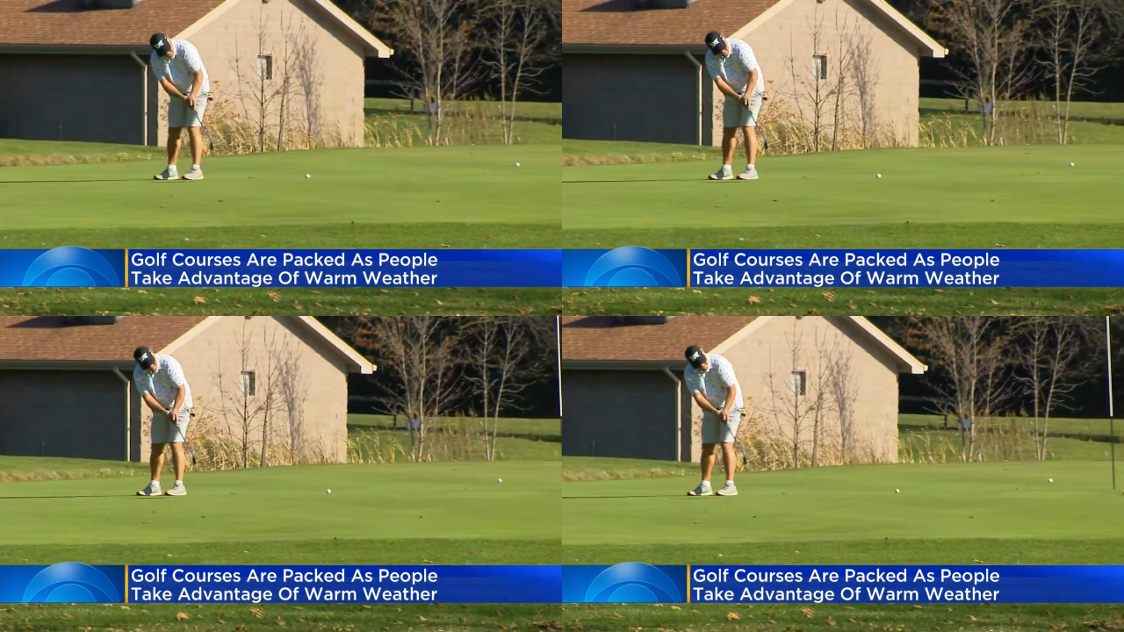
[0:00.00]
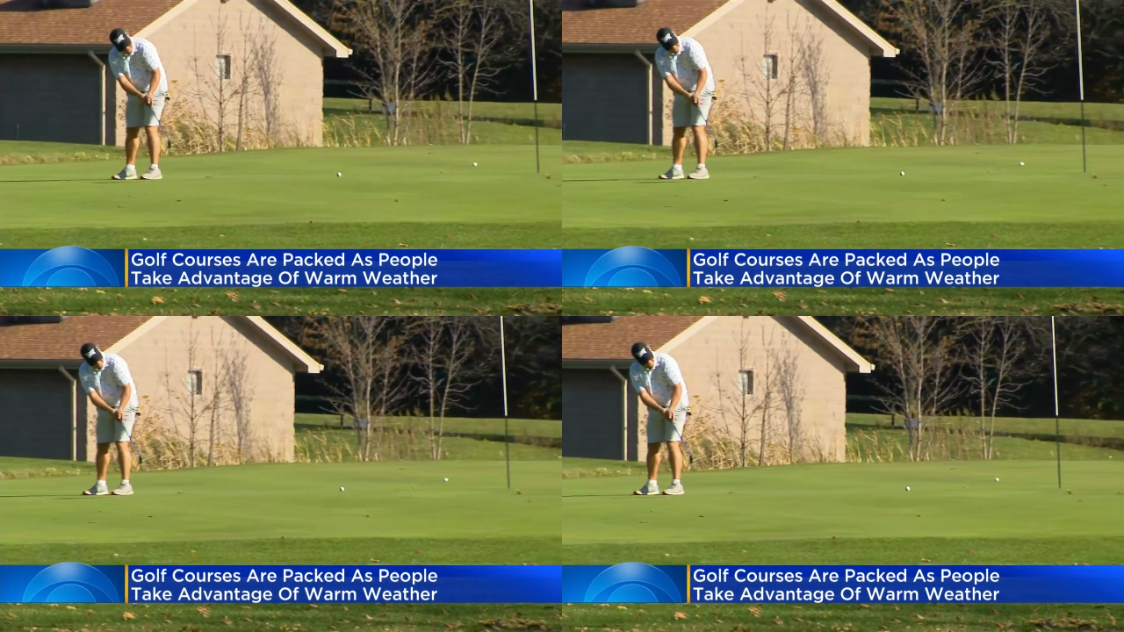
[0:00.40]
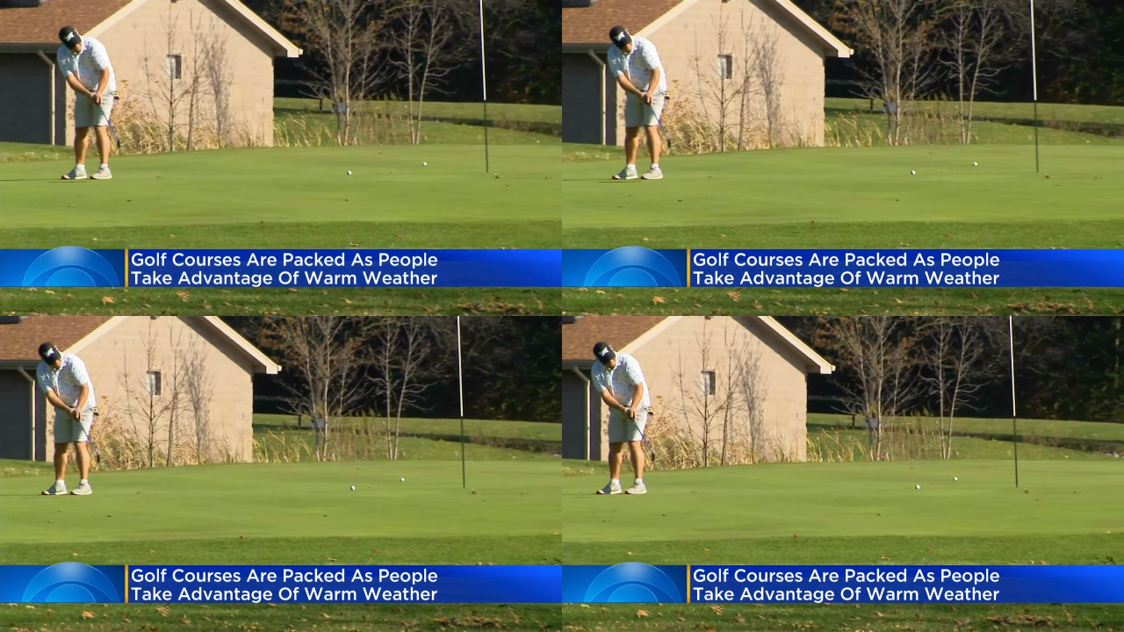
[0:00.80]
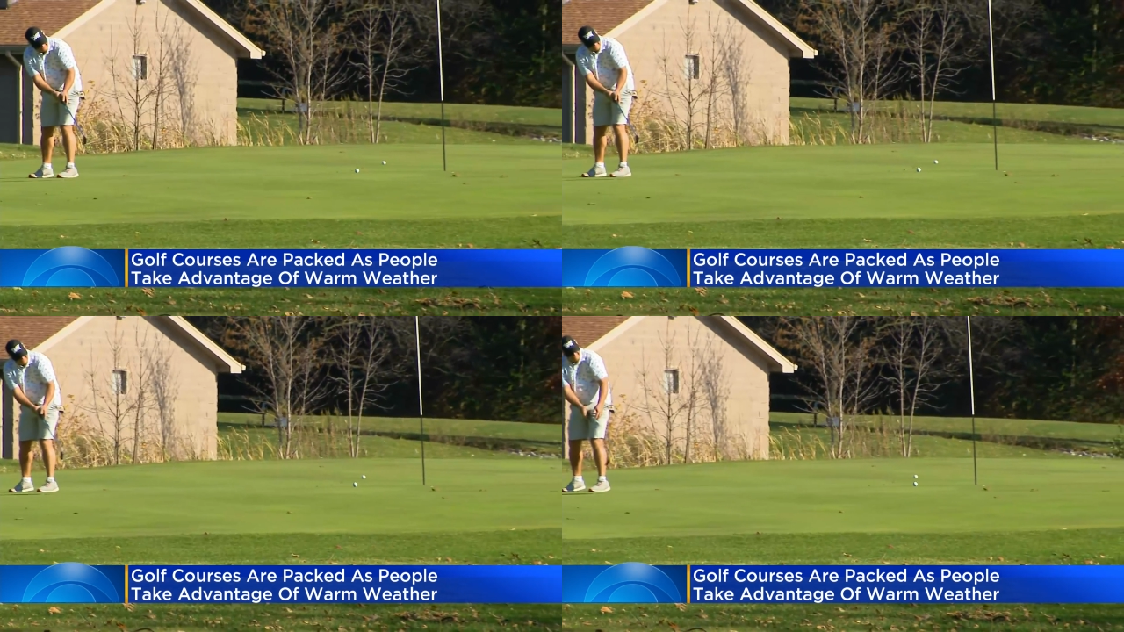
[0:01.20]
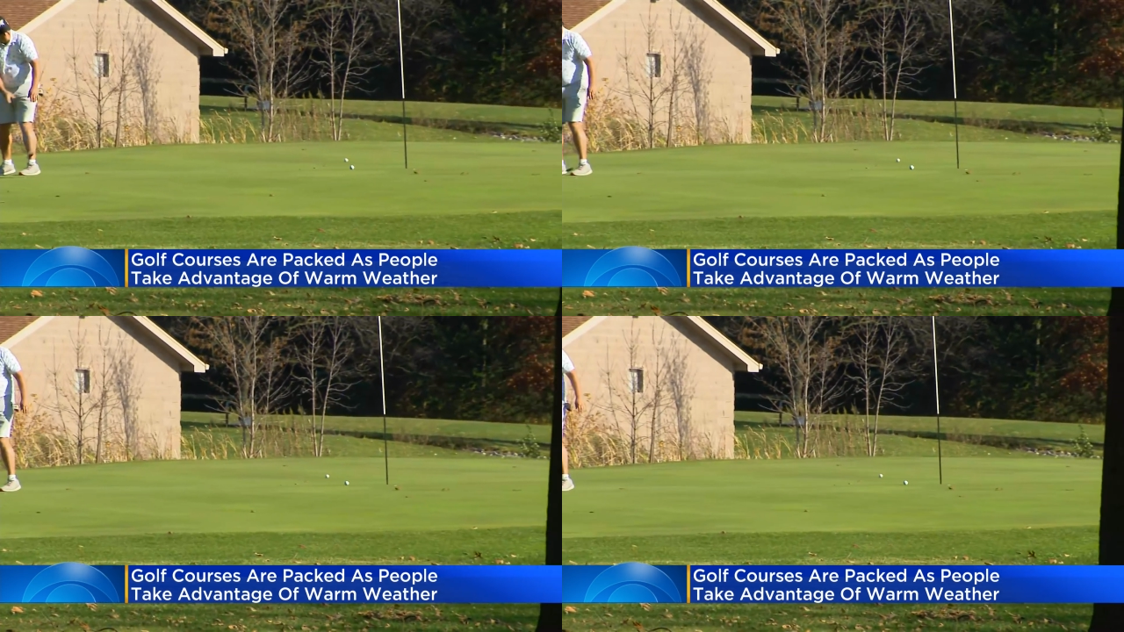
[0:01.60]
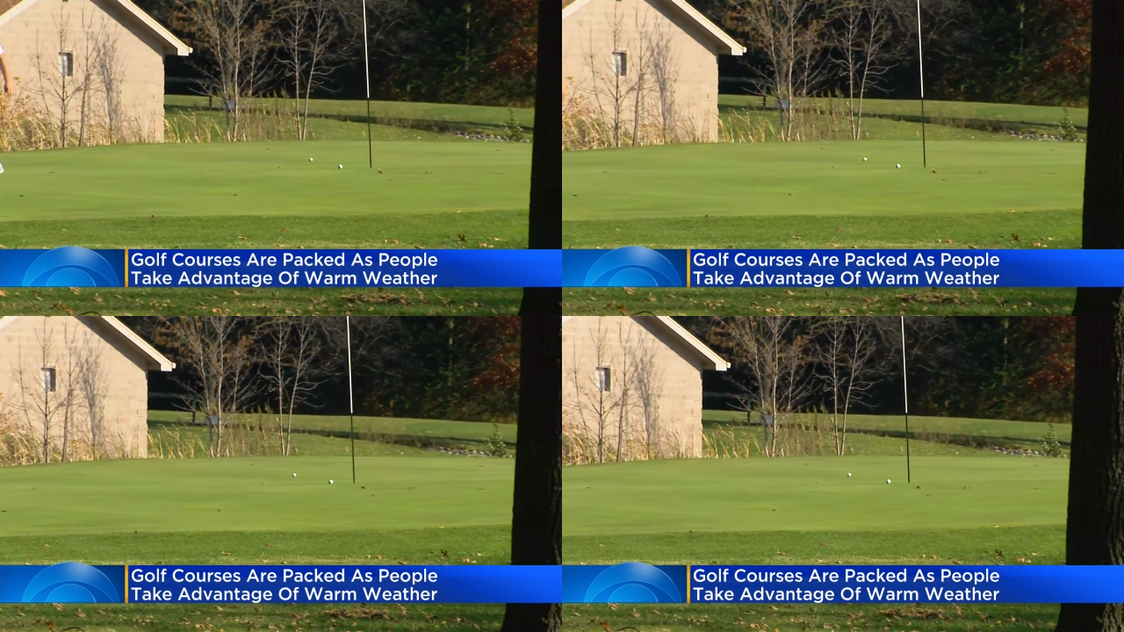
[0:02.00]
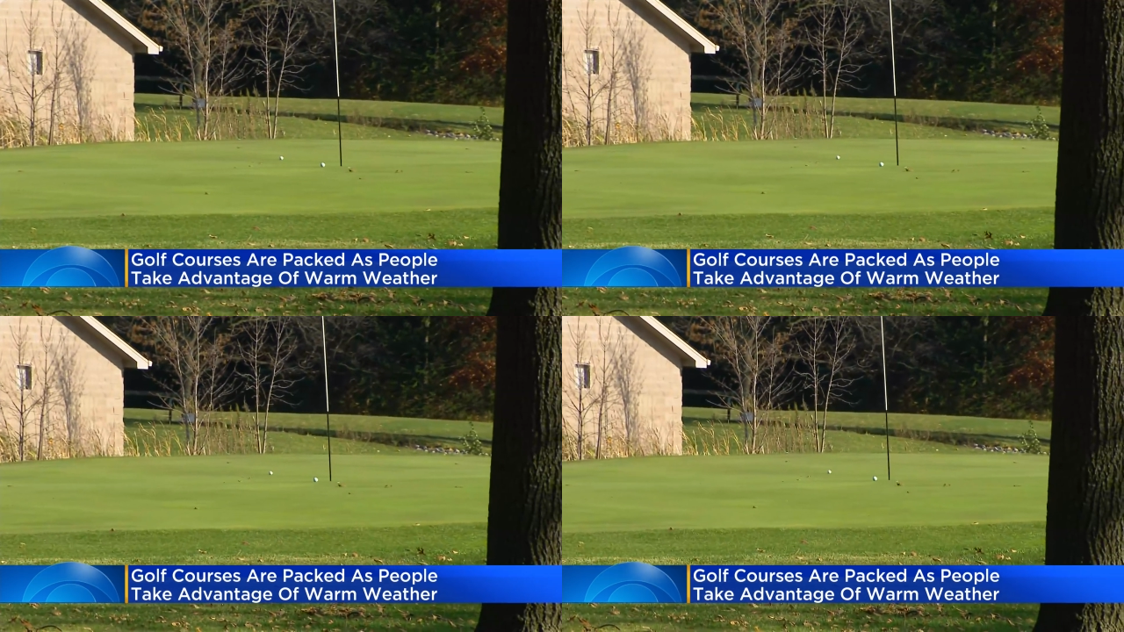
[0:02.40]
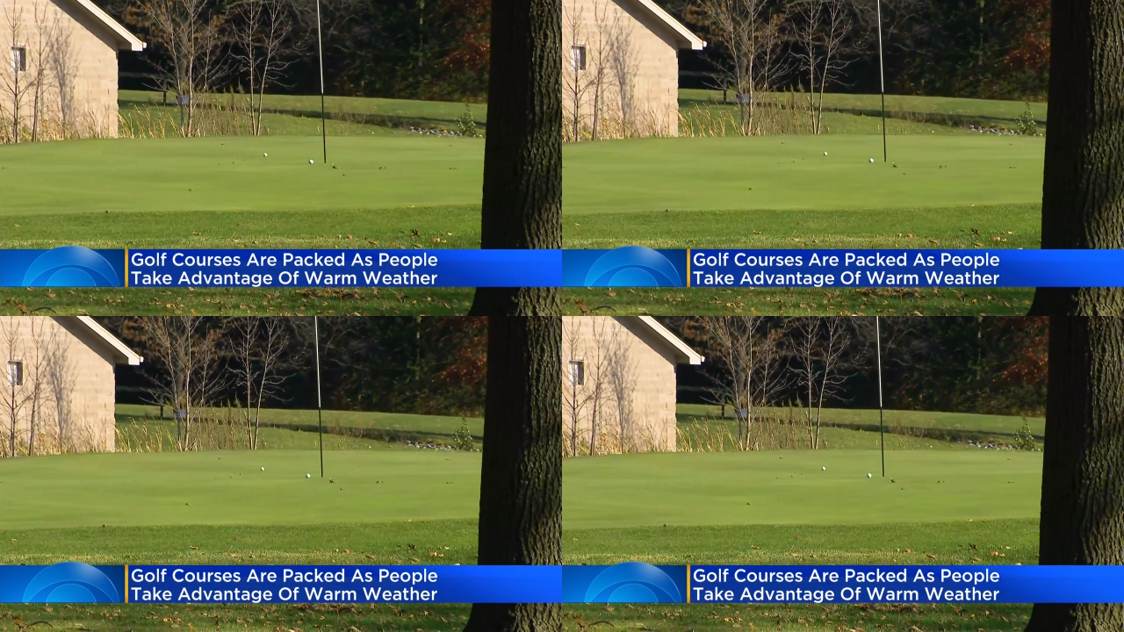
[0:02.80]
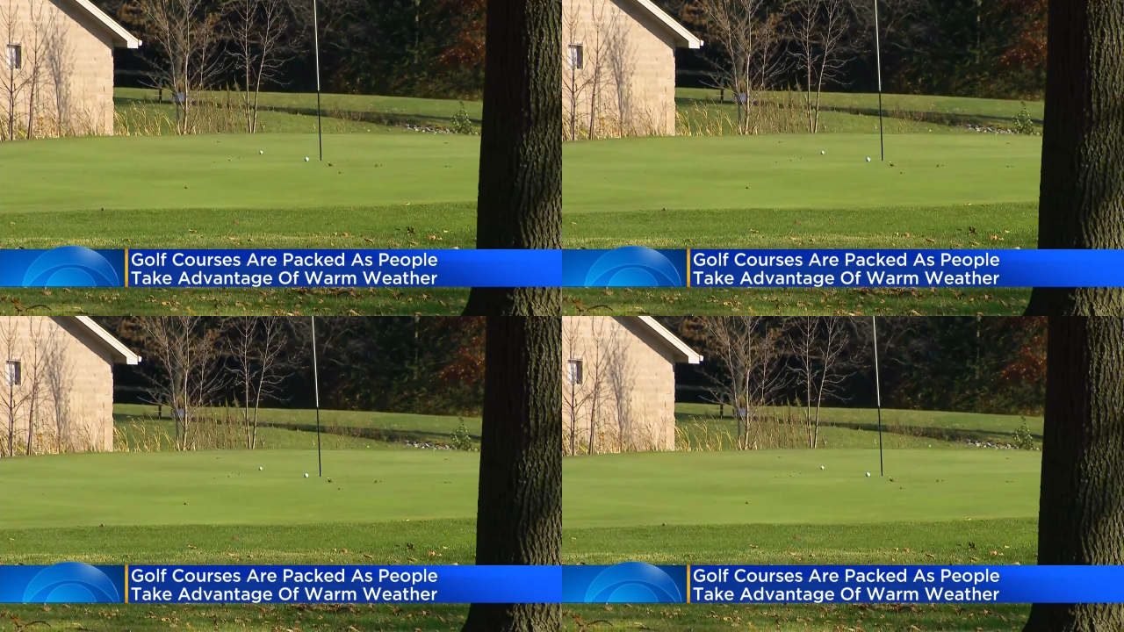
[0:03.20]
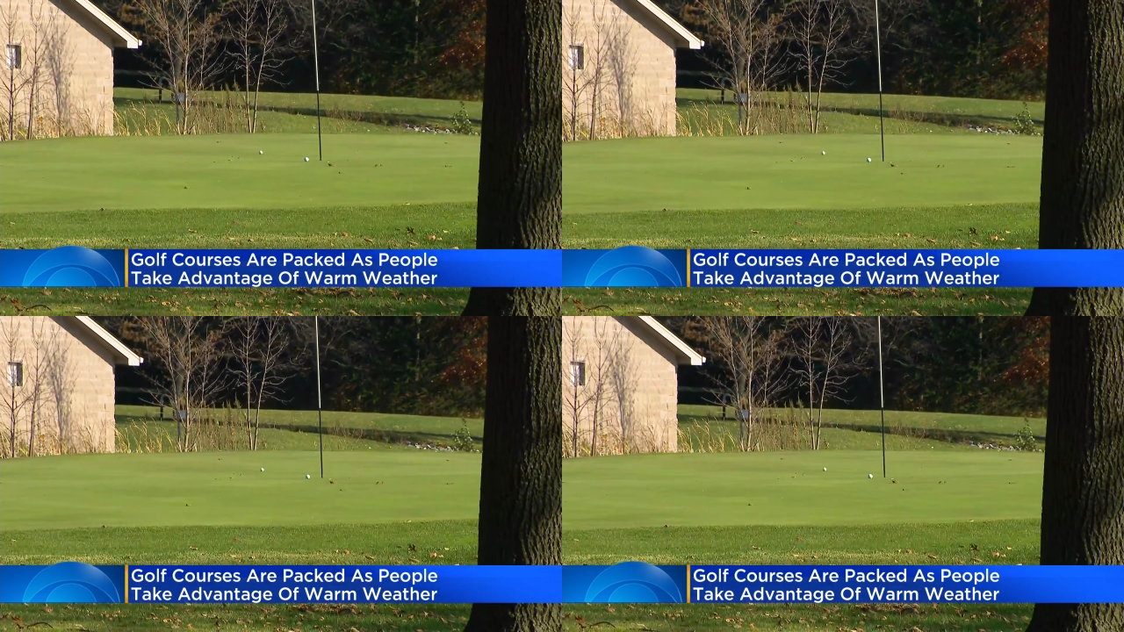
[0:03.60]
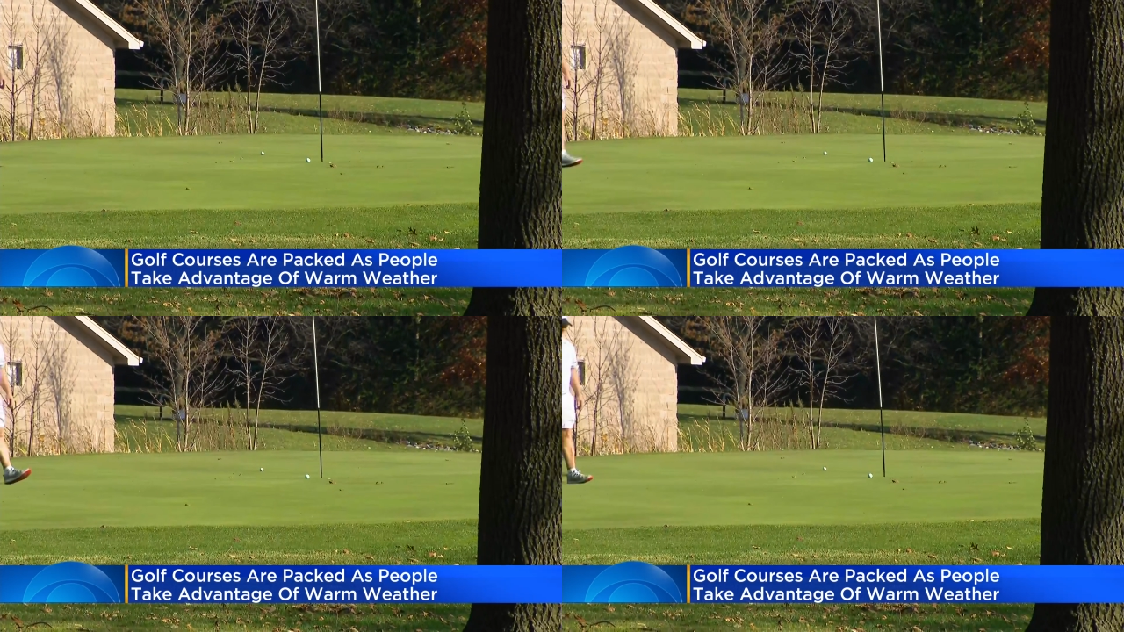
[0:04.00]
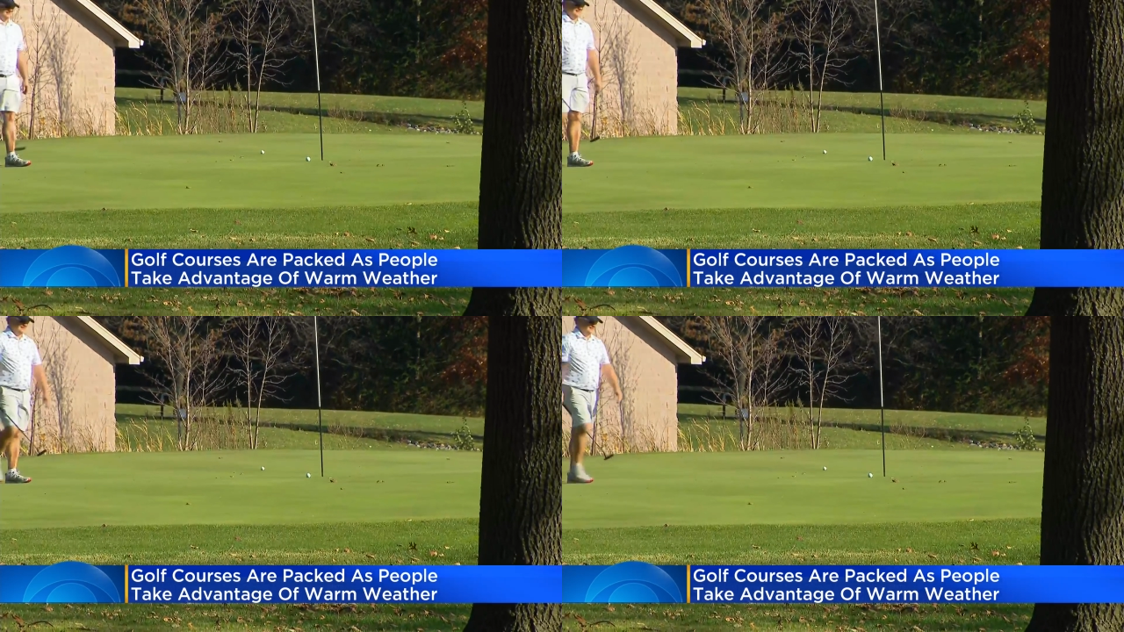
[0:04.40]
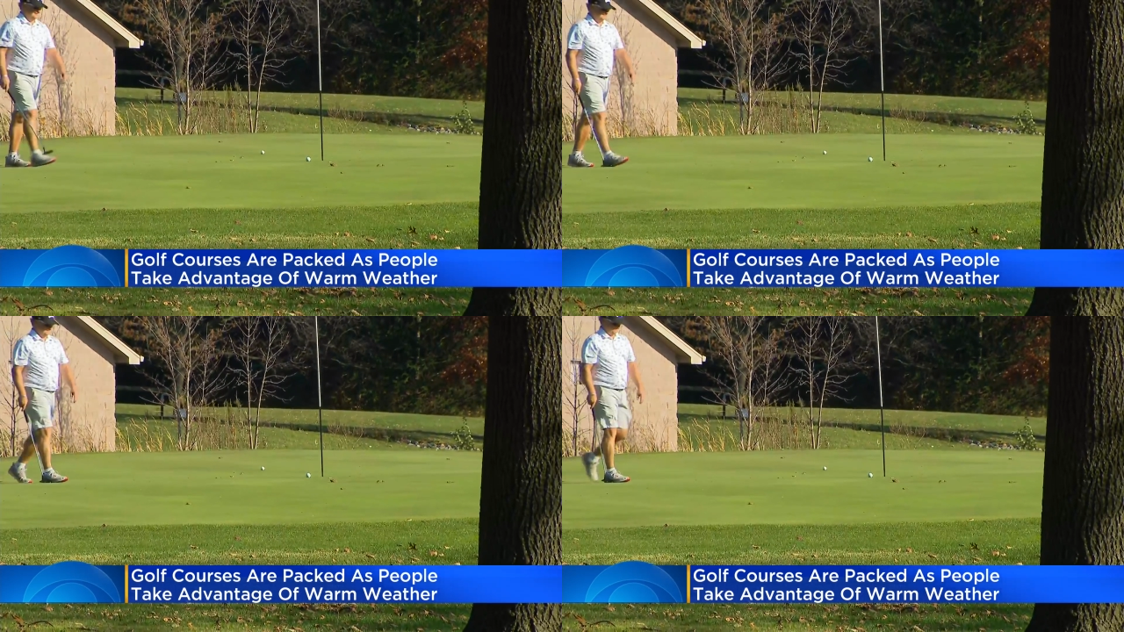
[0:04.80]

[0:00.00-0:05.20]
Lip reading: (no speaker visible)